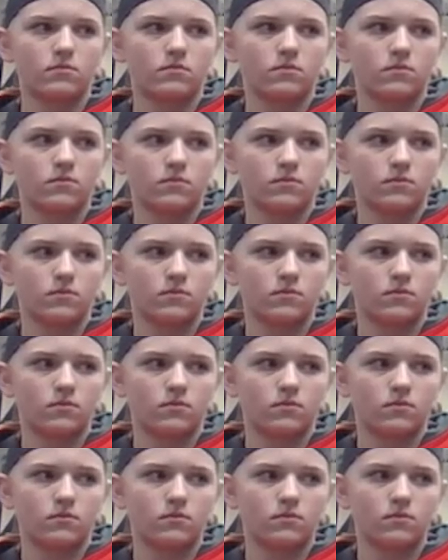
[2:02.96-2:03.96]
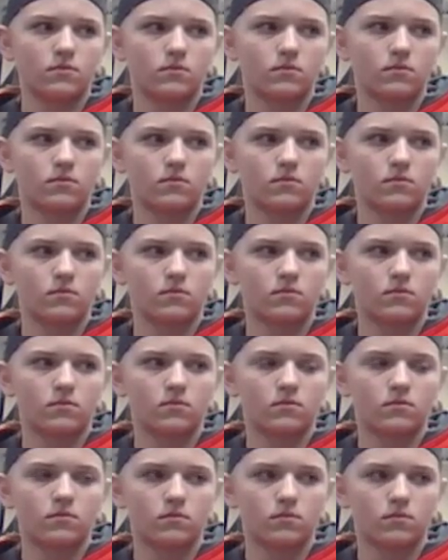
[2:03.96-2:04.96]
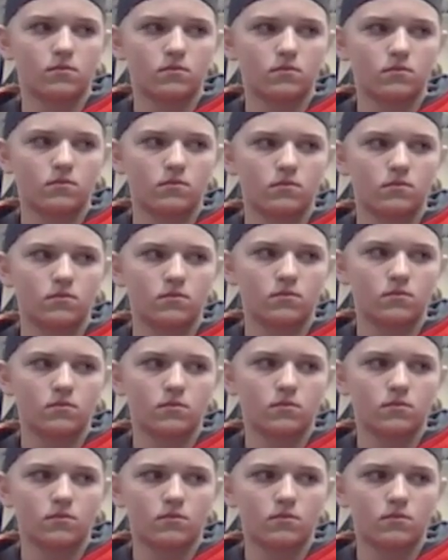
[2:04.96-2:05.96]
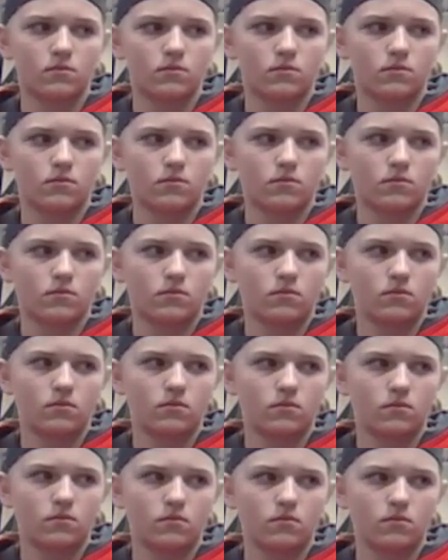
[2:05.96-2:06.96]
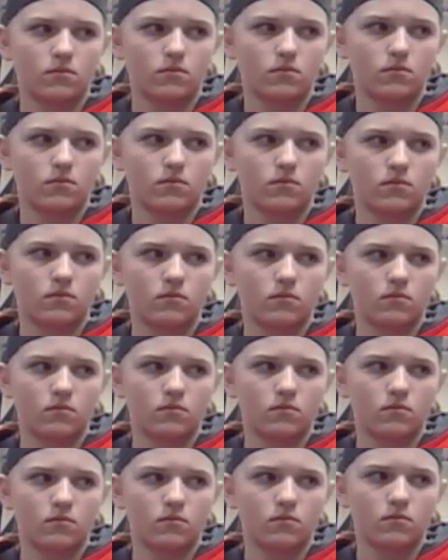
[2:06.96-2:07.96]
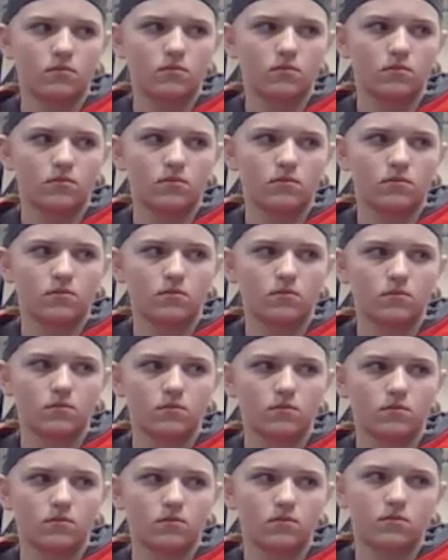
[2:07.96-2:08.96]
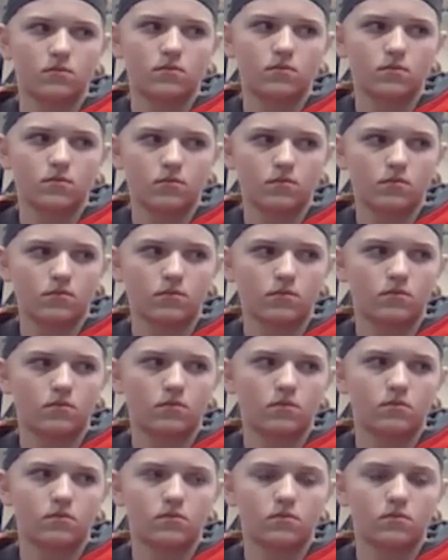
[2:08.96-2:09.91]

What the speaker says: (silent)